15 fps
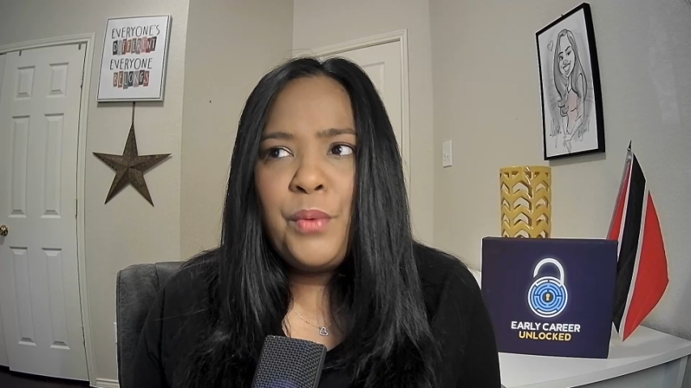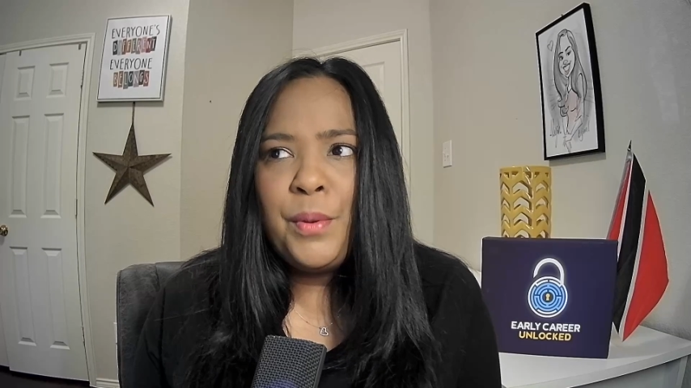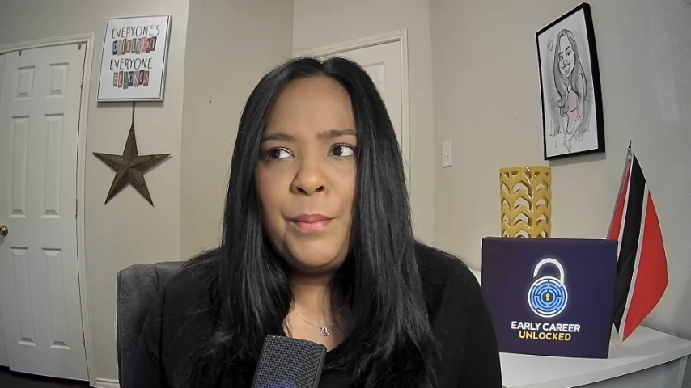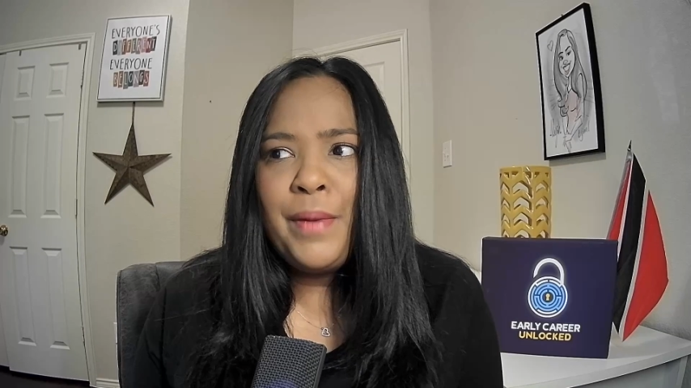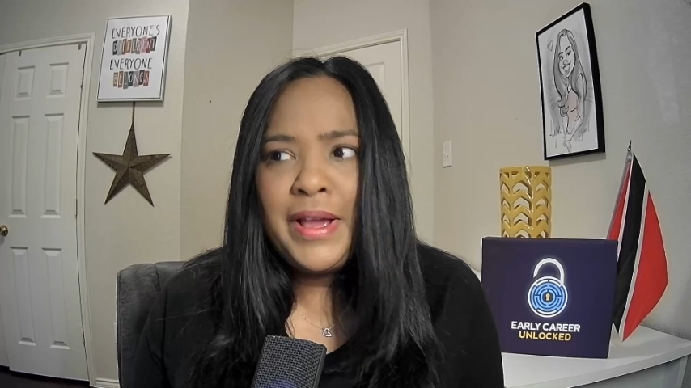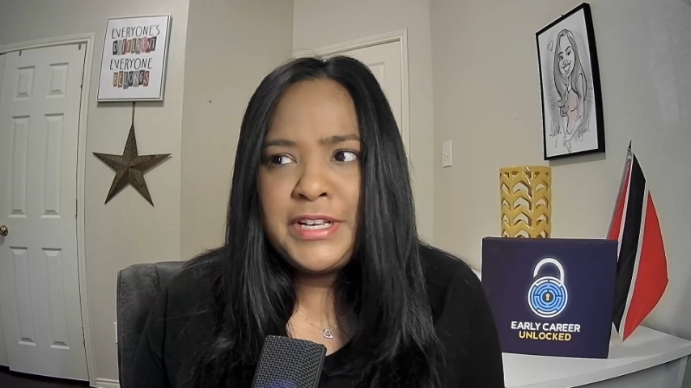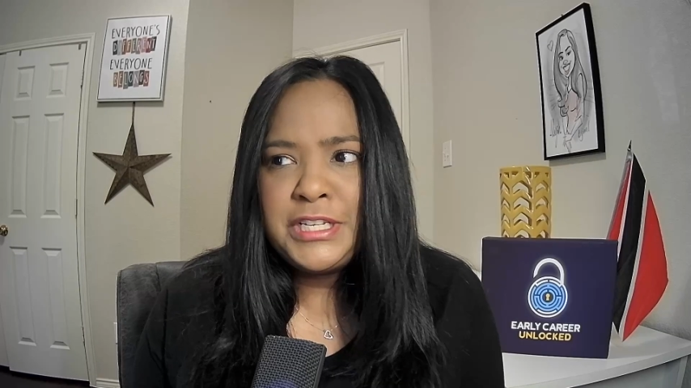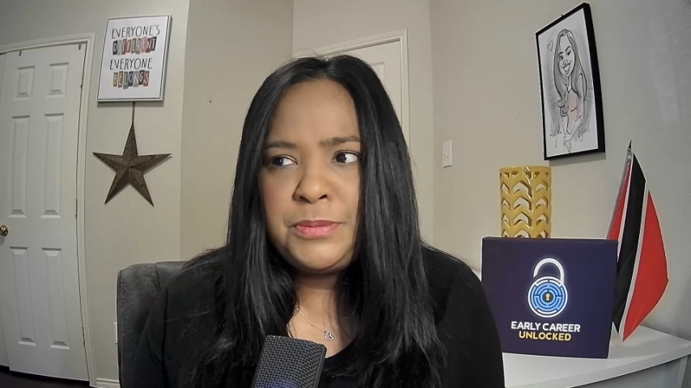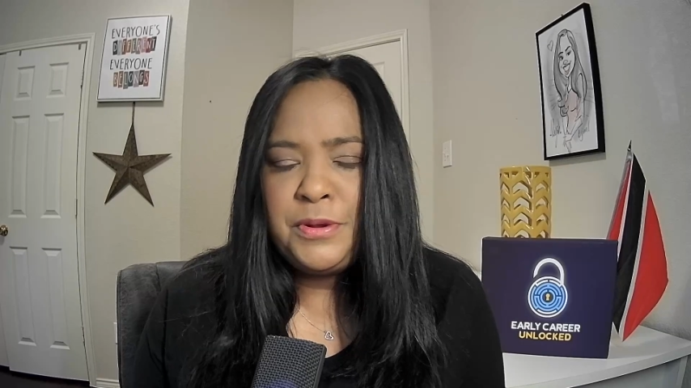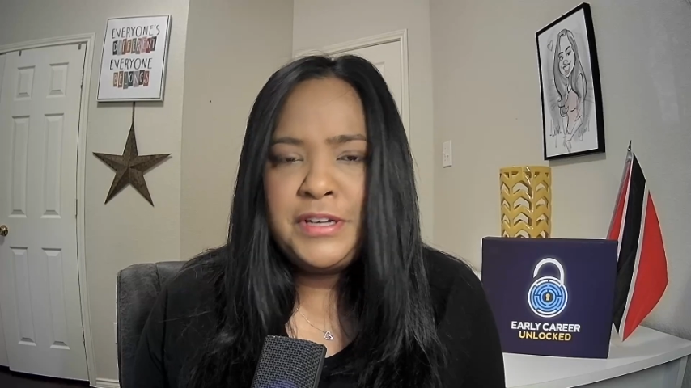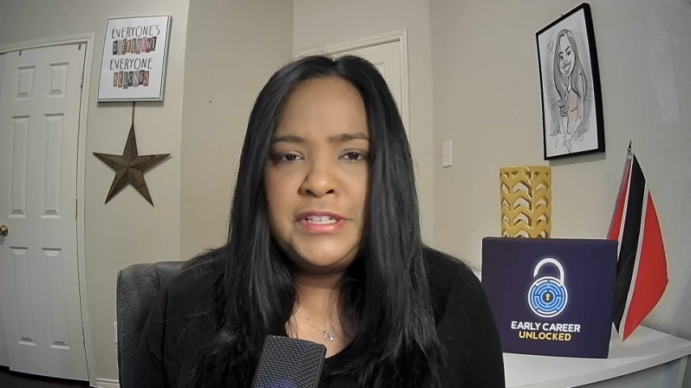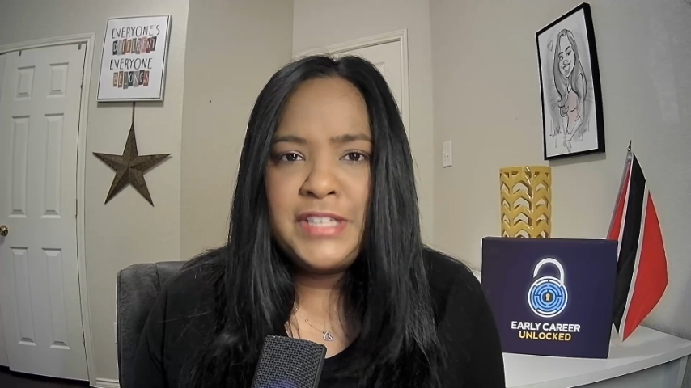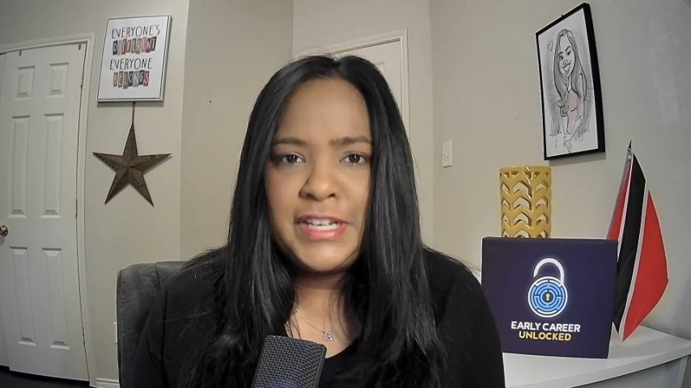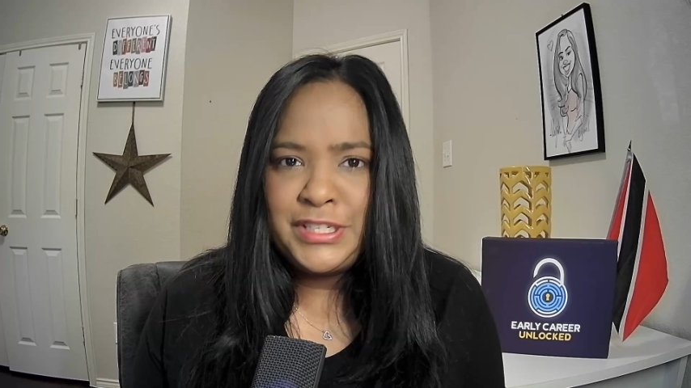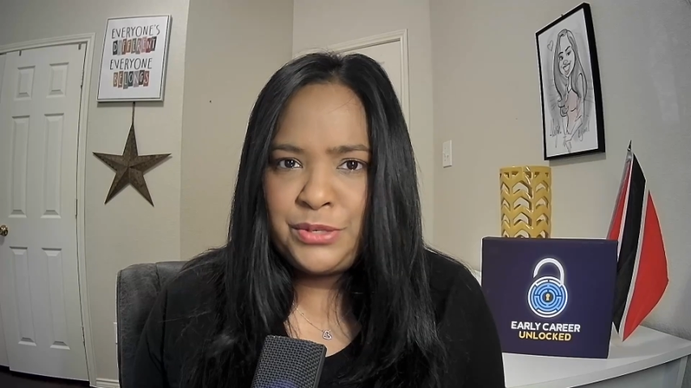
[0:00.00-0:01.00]
my
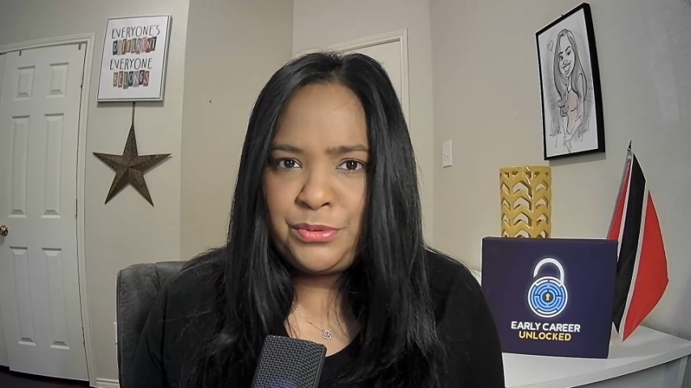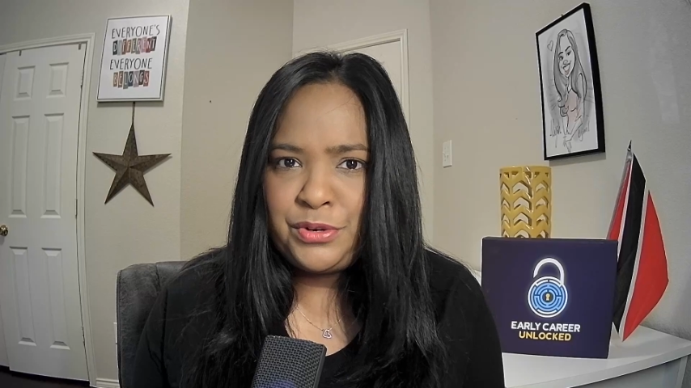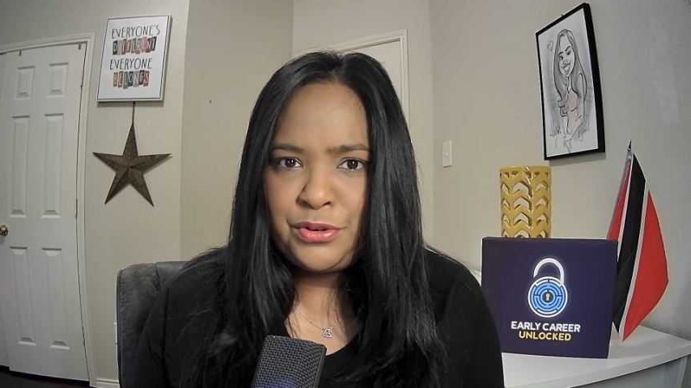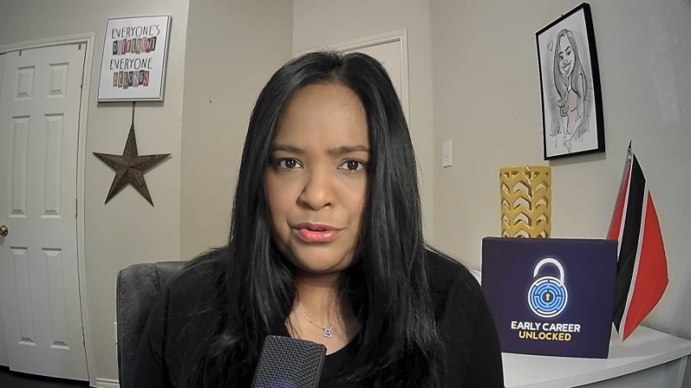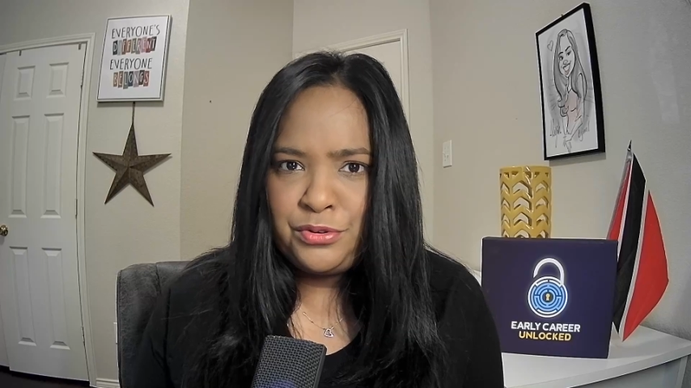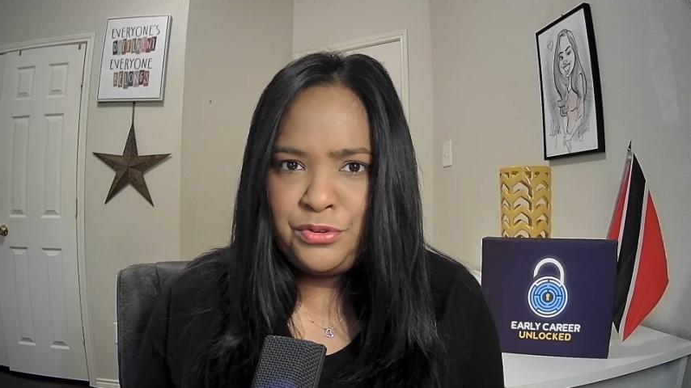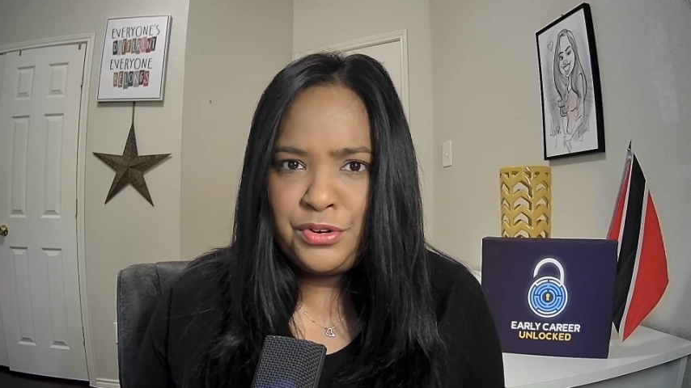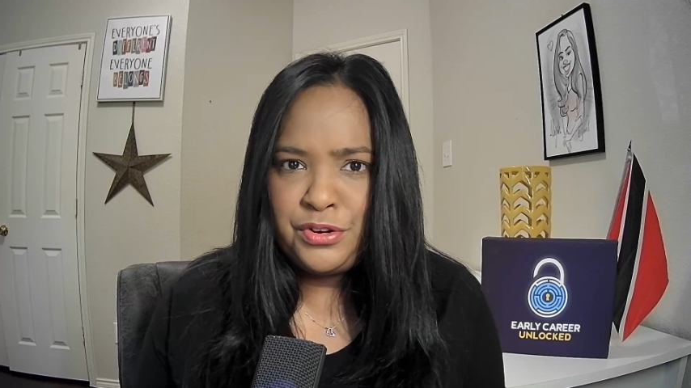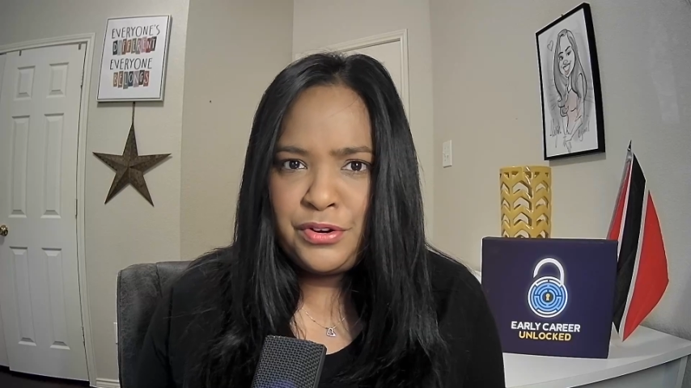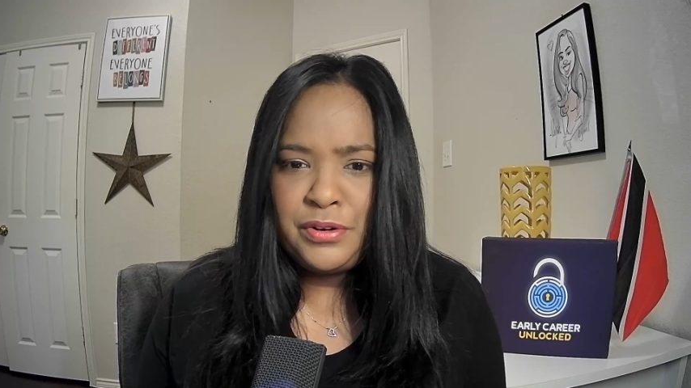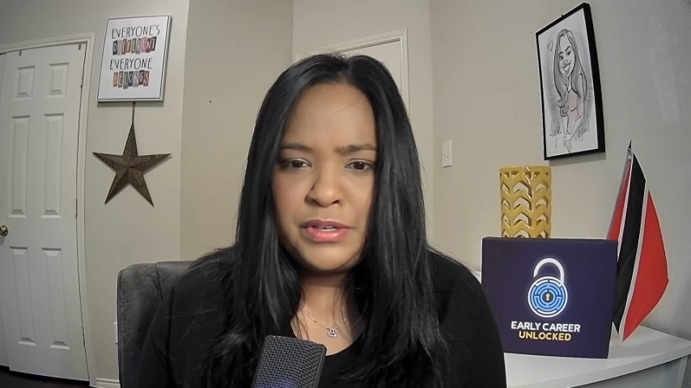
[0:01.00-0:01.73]
experience as a recruiter,